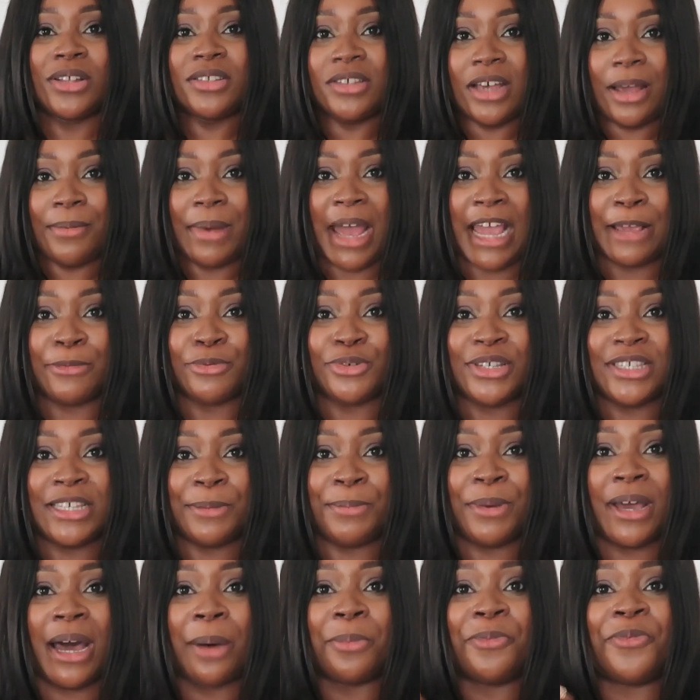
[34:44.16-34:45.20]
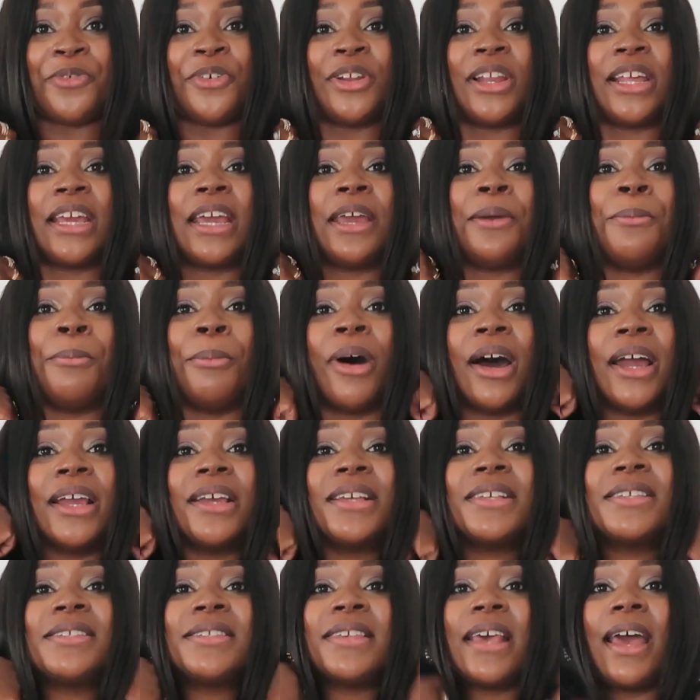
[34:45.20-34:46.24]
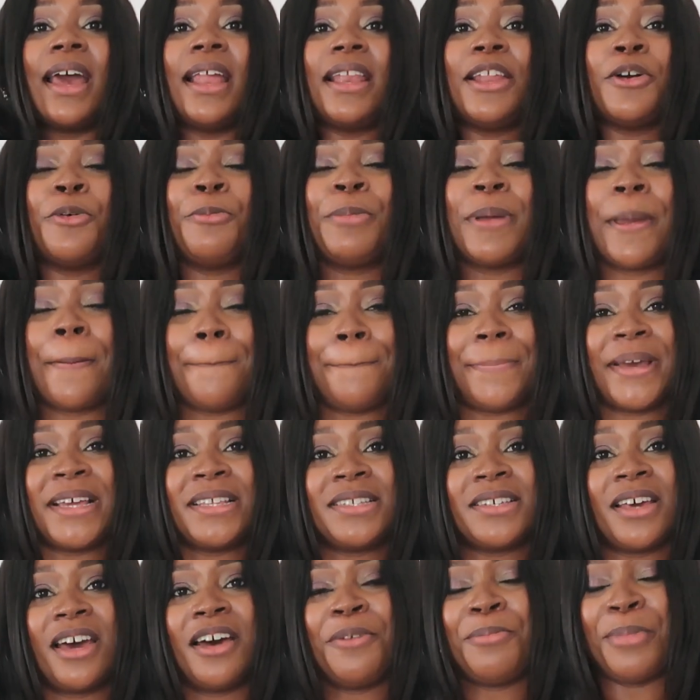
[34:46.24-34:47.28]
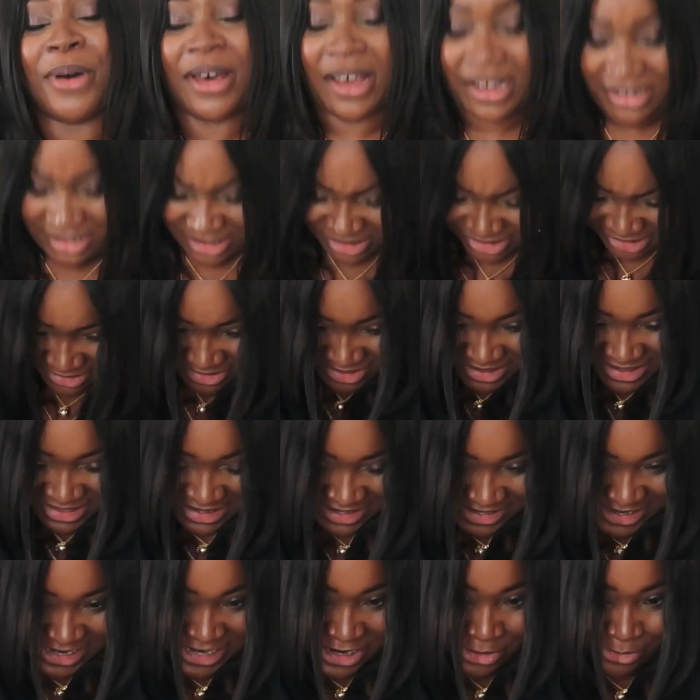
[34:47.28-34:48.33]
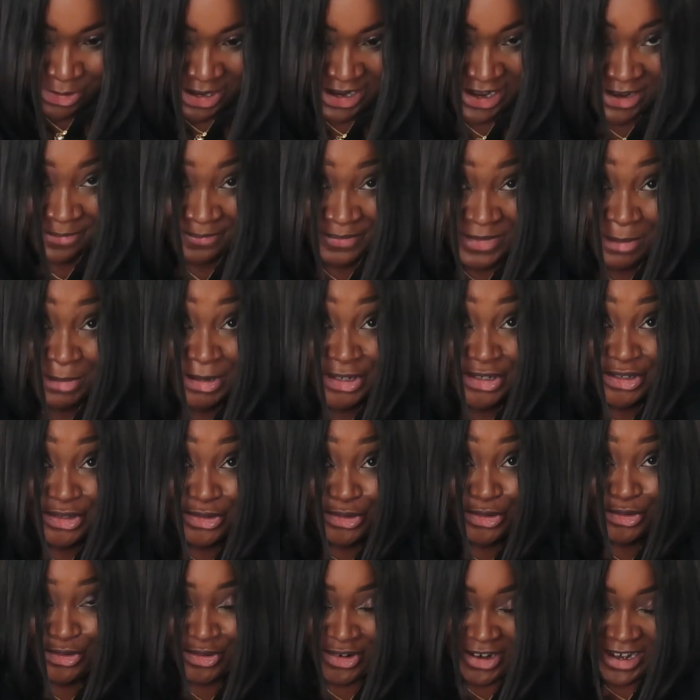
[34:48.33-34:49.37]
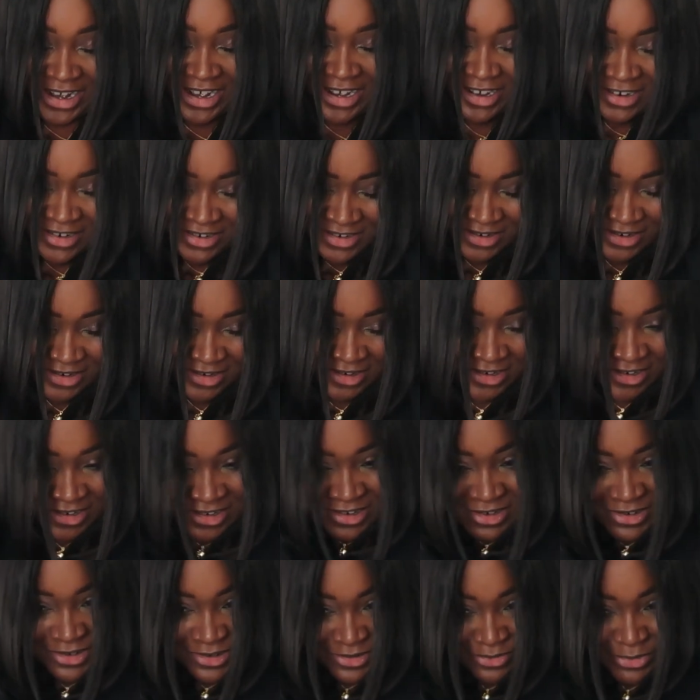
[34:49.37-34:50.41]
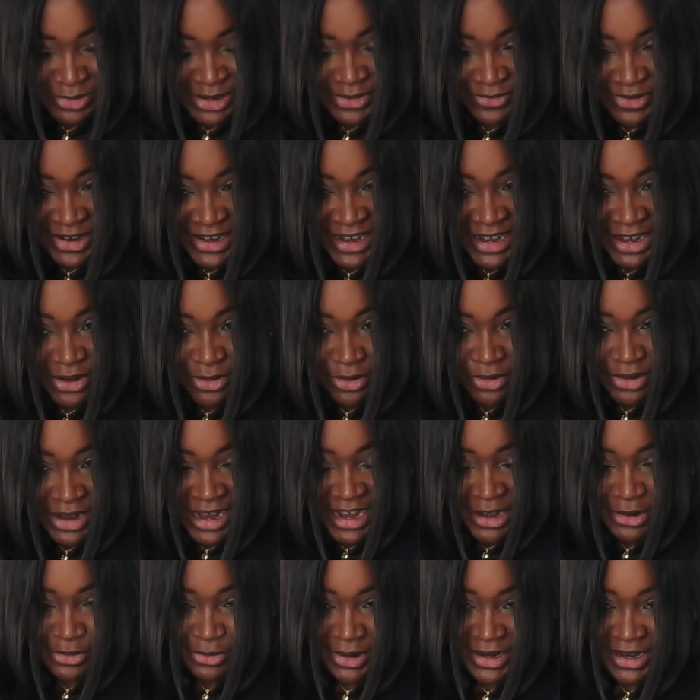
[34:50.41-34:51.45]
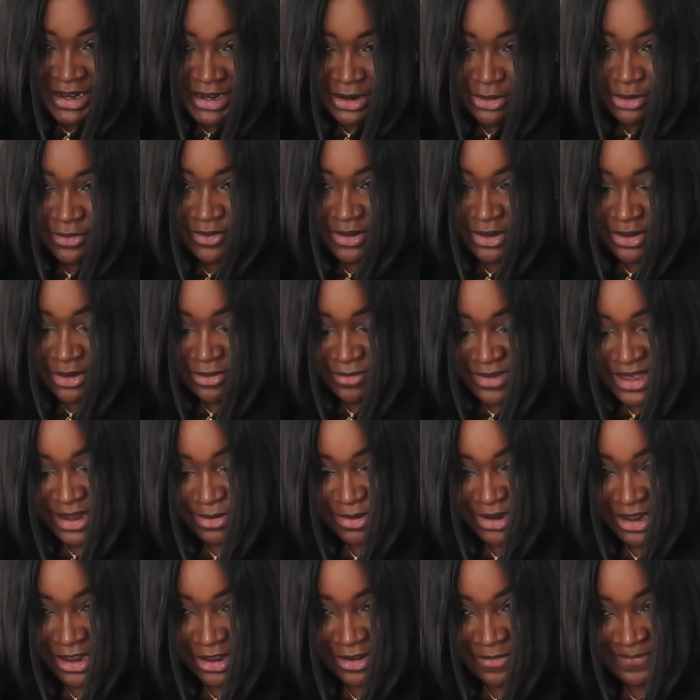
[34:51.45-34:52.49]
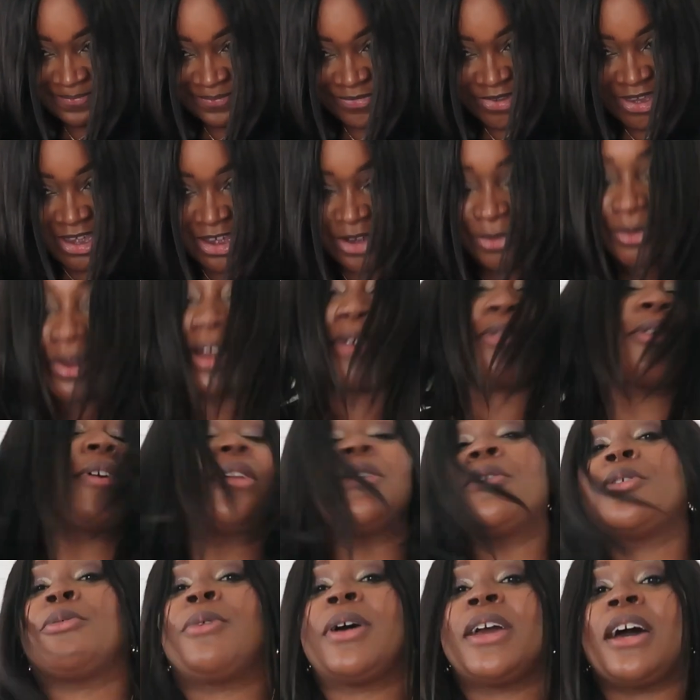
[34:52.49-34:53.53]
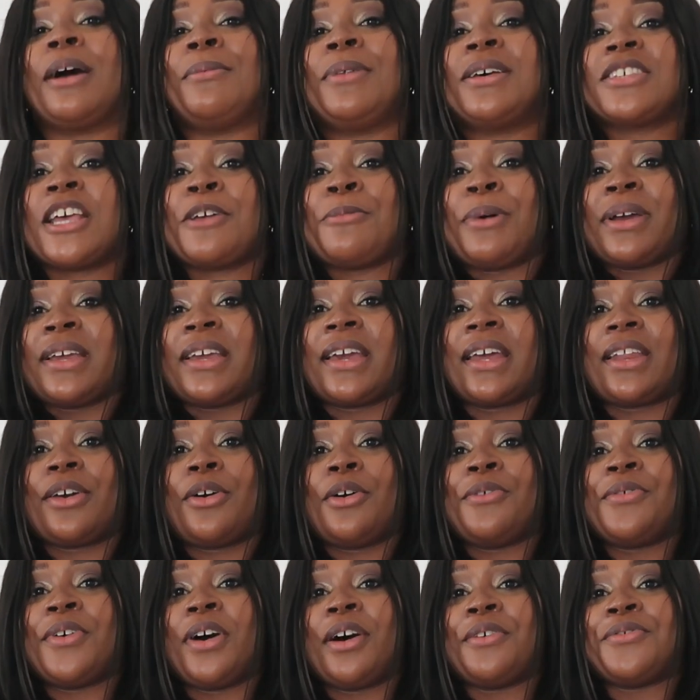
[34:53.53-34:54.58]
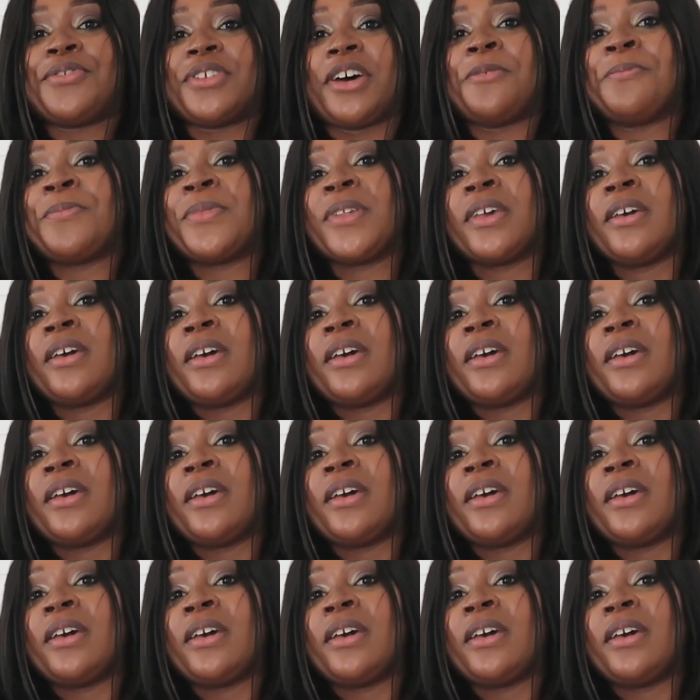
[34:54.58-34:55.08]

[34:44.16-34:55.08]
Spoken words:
once I'm able to zip it up fully, it might sit a little bit better, but I just don't think there's any way. Let me just try. What if I get it on? How do I get it off? Oh, there we go. So I've got it all the way up. Let's hope I can get it off after.